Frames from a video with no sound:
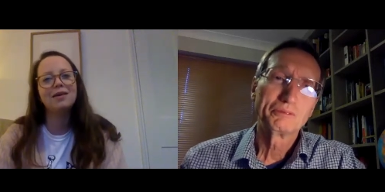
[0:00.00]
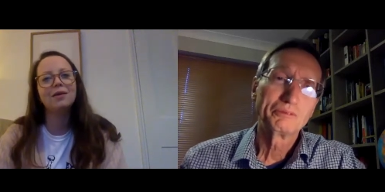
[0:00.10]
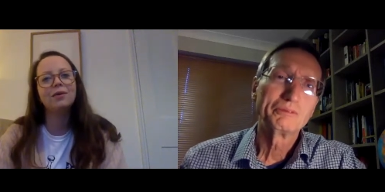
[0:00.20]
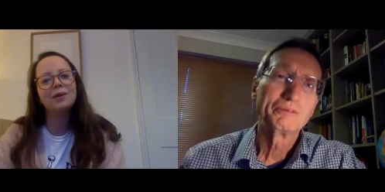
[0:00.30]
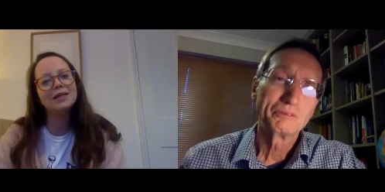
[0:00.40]
Speaker 1: that
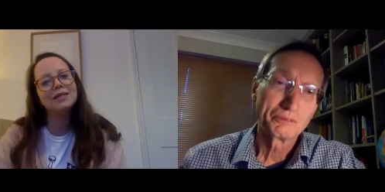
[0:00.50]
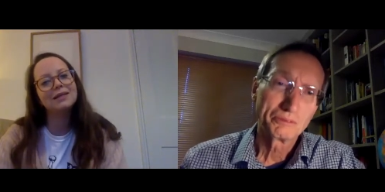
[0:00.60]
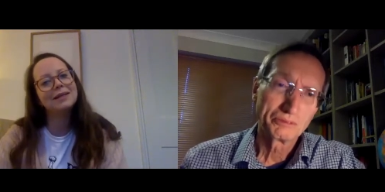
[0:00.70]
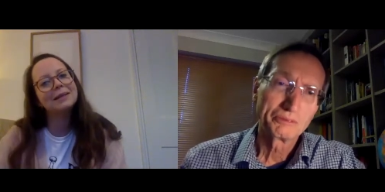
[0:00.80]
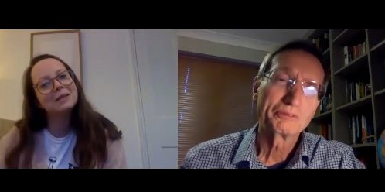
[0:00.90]
we
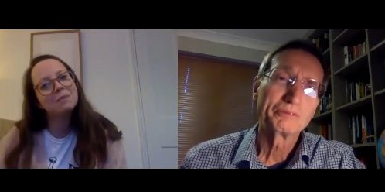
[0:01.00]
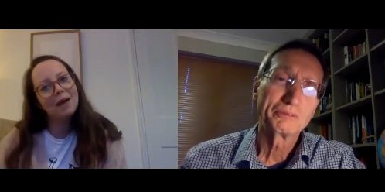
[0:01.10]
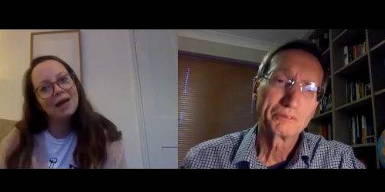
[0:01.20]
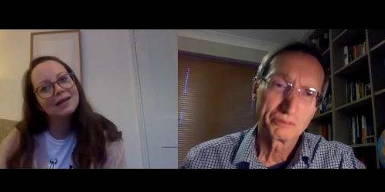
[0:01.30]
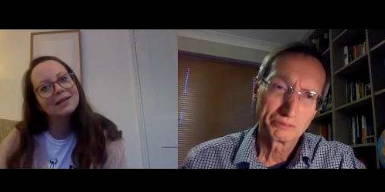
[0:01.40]
didn't
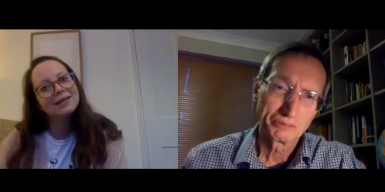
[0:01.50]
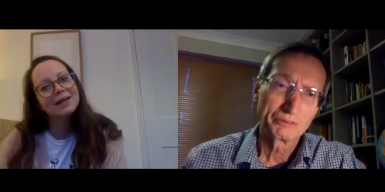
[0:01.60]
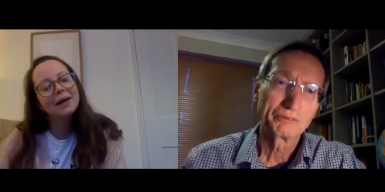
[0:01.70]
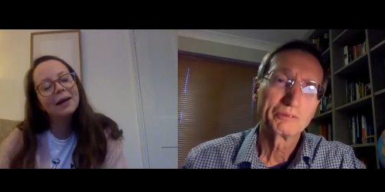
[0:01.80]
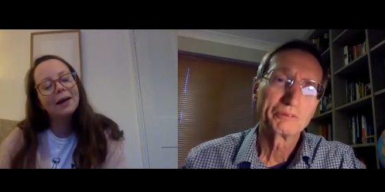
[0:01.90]
expect.
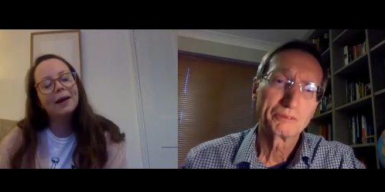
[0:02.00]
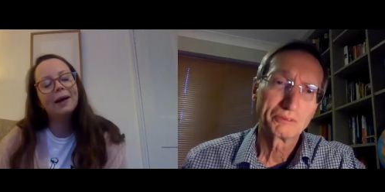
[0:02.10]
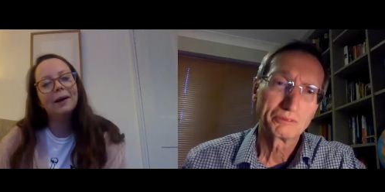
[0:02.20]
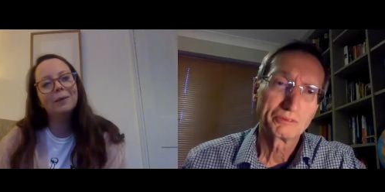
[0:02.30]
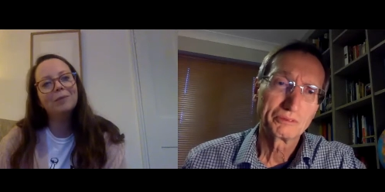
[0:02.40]

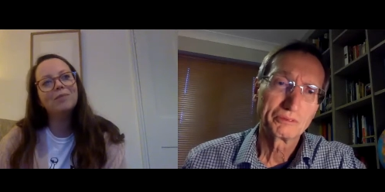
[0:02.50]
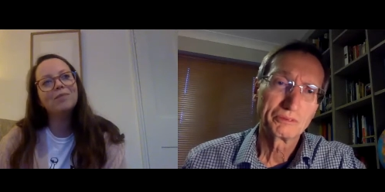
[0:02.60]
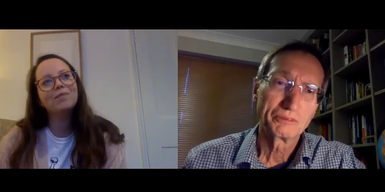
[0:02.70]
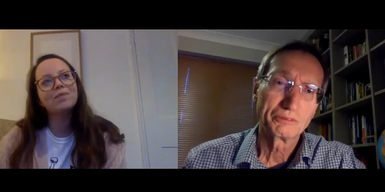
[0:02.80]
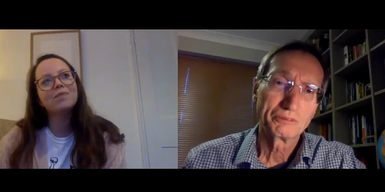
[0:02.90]
Um,
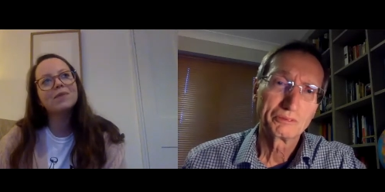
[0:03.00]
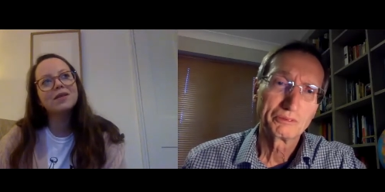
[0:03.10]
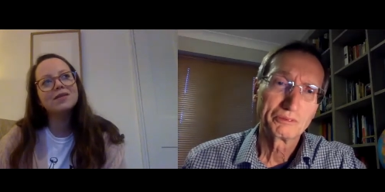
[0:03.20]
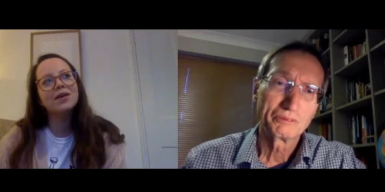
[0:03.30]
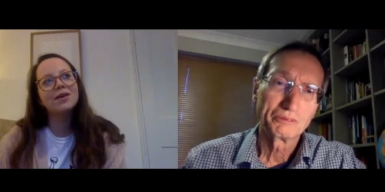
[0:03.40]

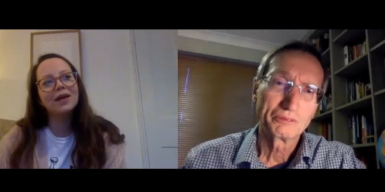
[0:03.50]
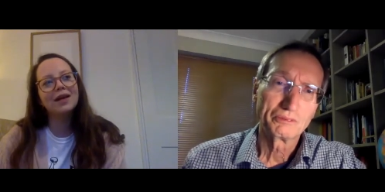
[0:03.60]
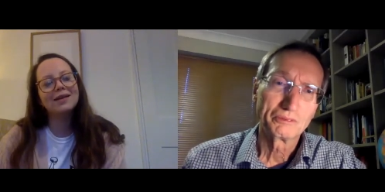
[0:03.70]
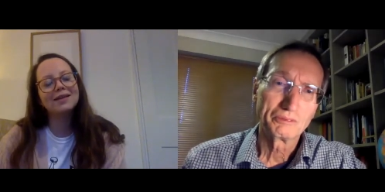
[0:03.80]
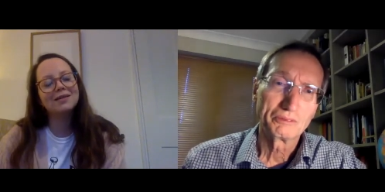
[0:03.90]
so yeah,
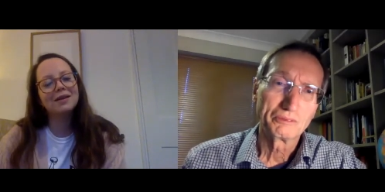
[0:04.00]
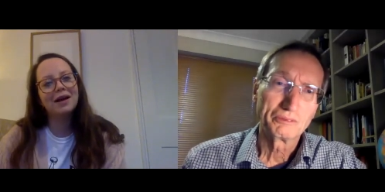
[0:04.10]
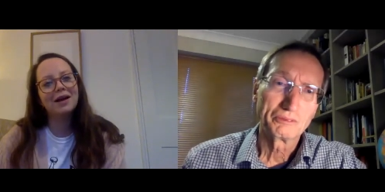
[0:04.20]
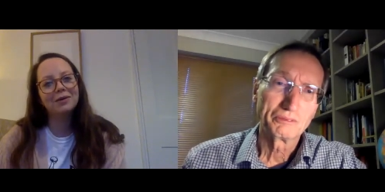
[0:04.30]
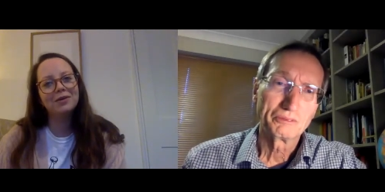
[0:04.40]
that's
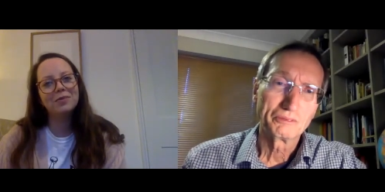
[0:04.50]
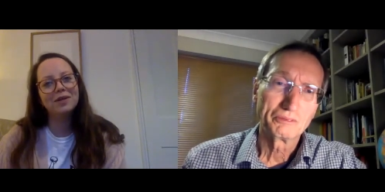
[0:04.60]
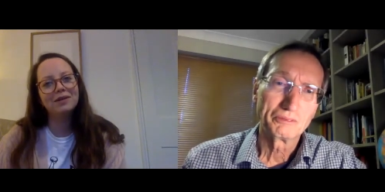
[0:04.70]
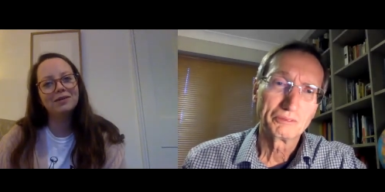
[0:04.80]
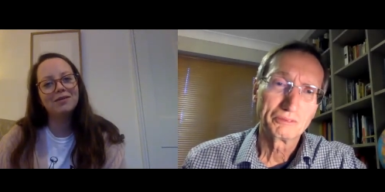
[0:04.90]
how we've
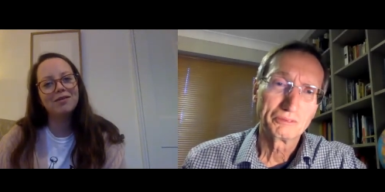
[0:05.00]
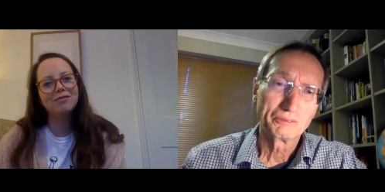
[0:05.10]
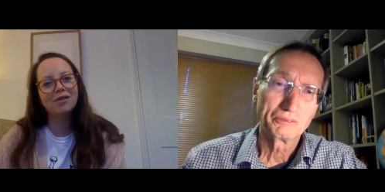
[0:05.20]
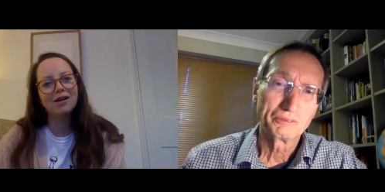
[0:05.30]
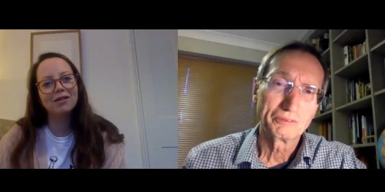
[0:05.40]
been
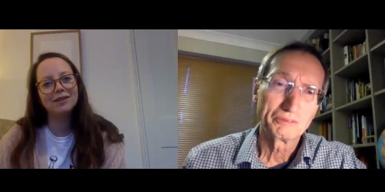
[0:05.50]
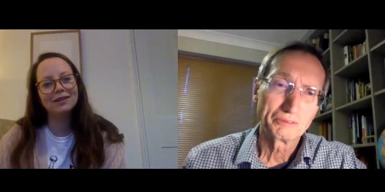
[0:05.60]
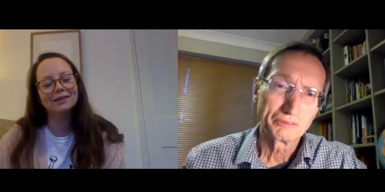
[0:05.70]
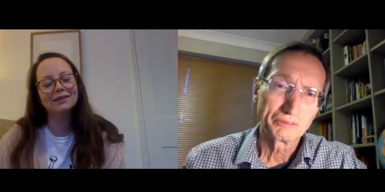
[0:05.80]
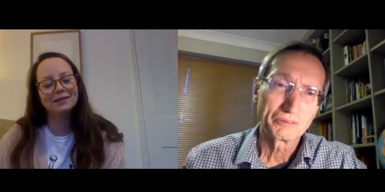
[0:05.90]
thriving
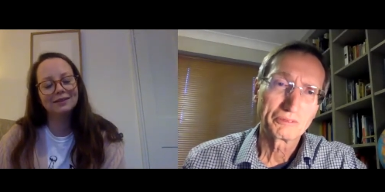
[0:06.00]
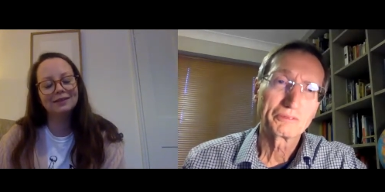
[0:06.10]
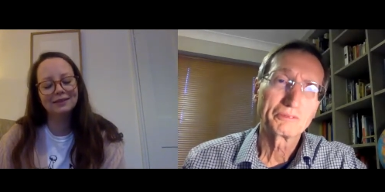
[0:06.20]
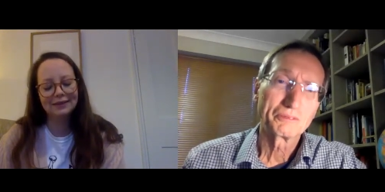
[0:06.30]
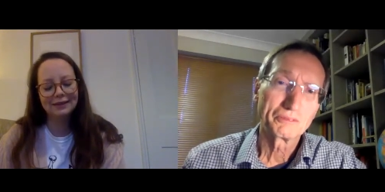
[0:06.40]
Speaker 2: and
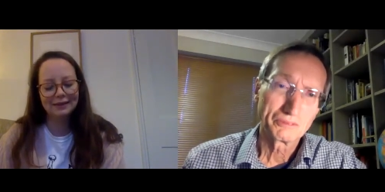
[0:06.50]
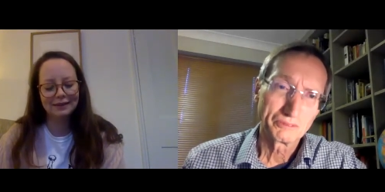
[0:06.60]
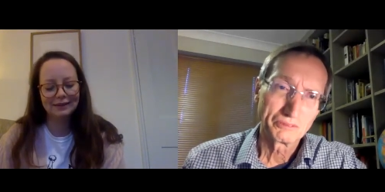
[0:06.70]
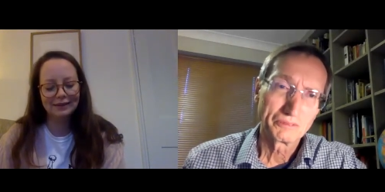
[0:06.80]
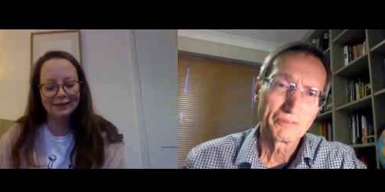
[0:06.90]

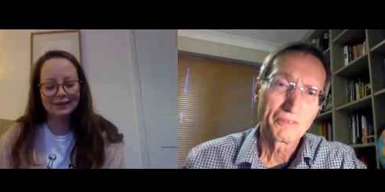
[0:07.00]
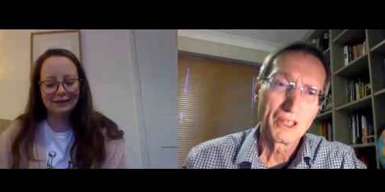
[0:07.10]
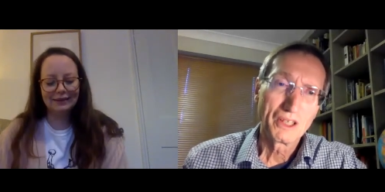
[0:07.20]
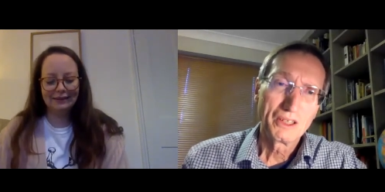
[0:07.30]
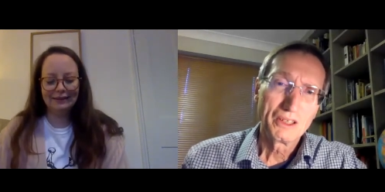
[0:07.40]

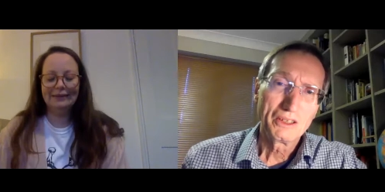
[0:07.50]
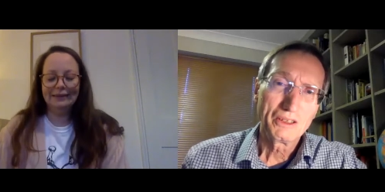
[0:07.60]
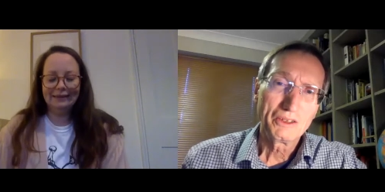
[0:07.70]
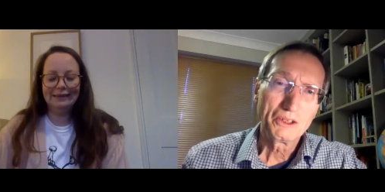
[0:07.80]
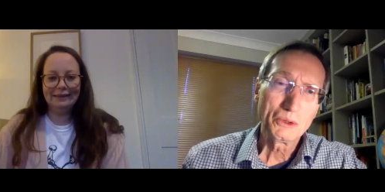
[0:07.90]

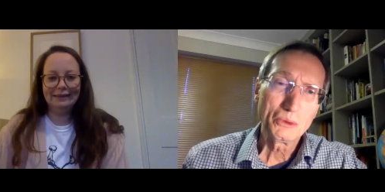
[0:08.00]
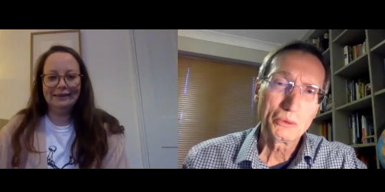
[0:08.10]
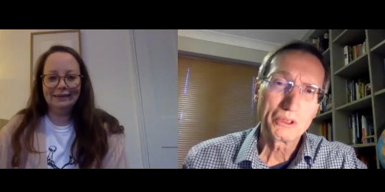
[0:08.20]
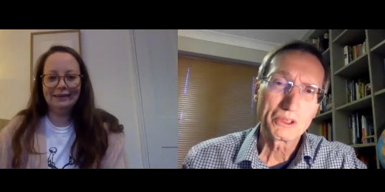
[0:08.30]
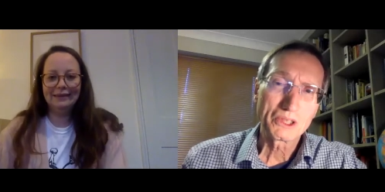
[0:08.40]

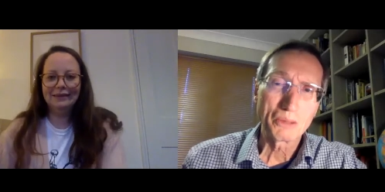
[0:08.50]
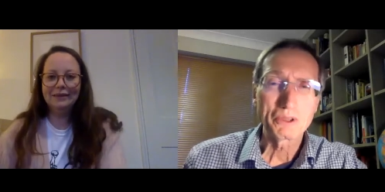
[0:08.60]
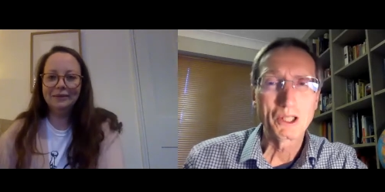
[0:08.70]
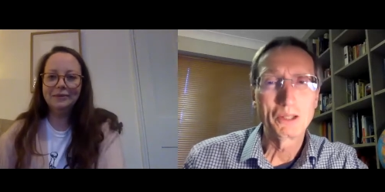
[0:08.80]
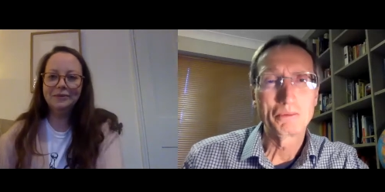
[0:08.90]
yeah.
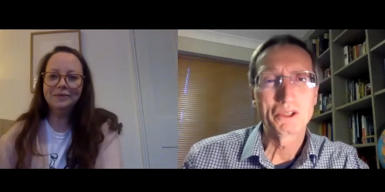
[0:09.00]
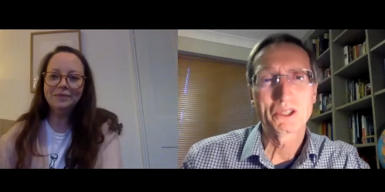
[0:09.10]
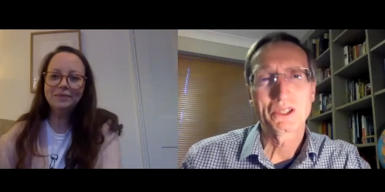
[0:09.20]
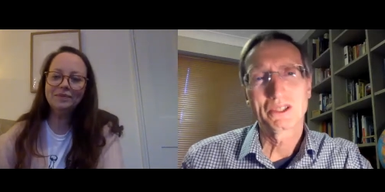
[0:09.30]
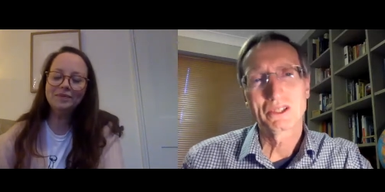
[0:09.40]

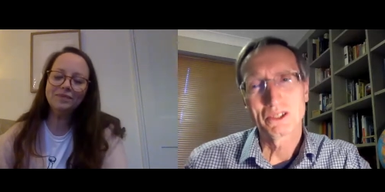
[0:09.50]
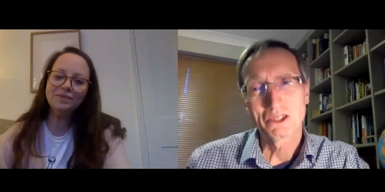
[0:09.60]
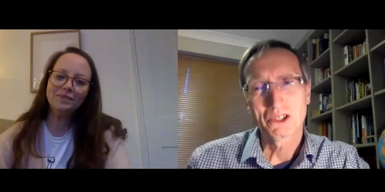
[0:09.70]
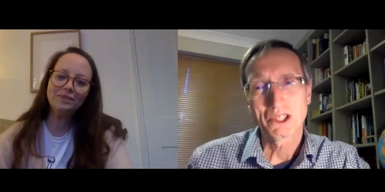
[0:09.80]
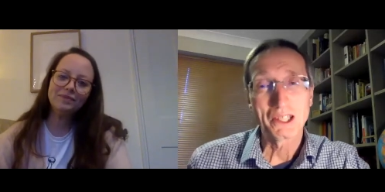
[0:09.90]
Sometimes
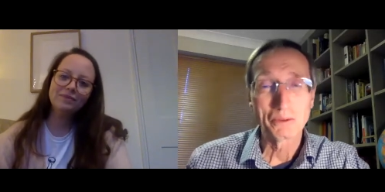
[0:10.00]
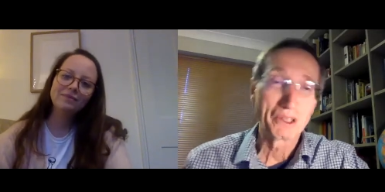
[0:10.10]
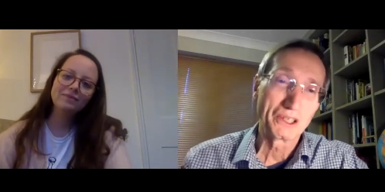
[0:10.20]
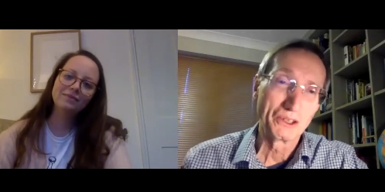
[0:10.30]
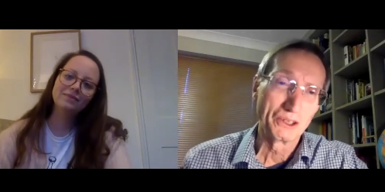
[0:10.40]
sing
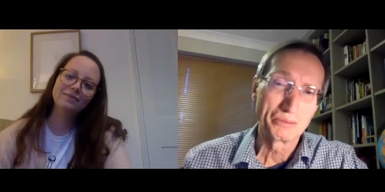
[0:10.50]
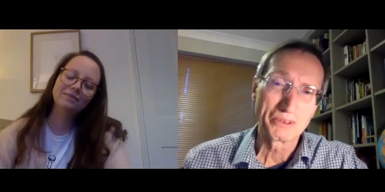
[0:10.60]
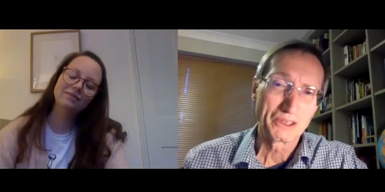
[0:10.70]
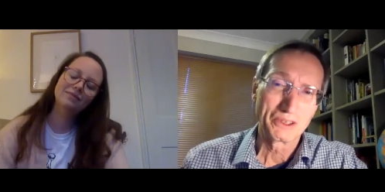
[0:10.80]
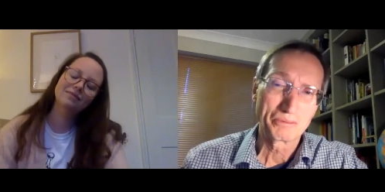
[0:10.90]
when you're
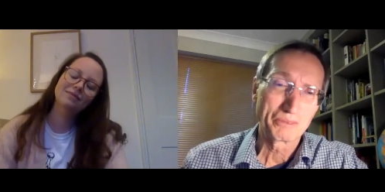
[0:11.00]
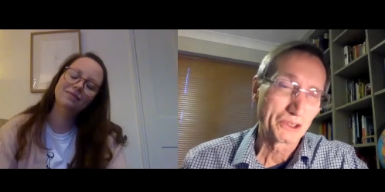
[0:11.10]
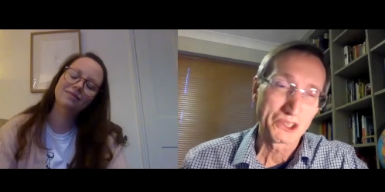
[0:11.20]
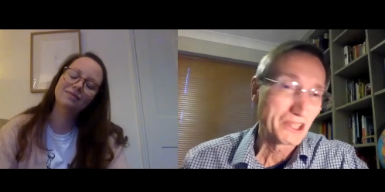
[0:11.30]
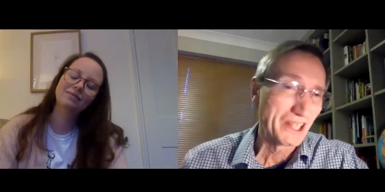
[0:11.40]
you're you're